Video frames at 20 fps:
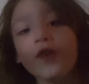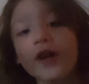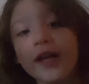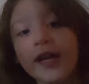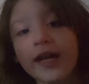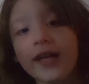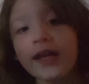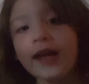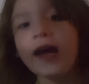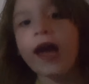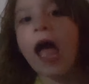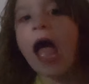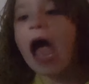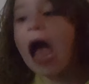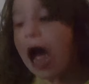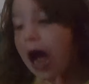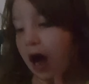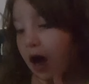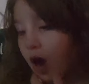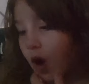forget
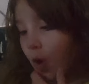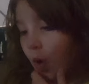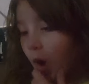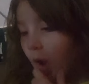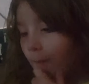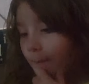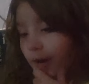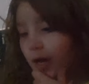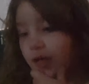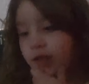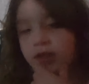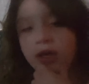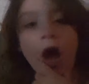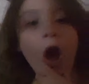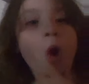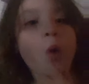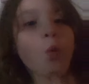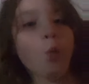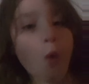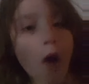how much
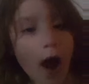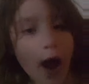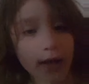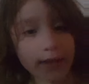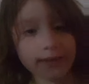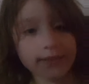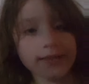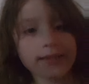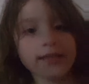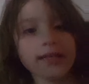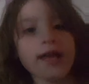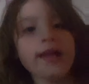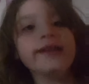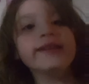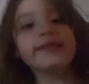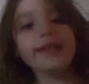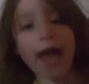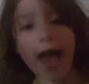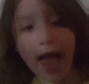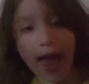ones,
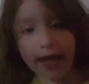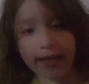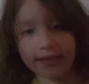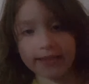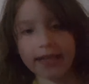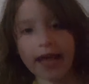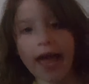tens,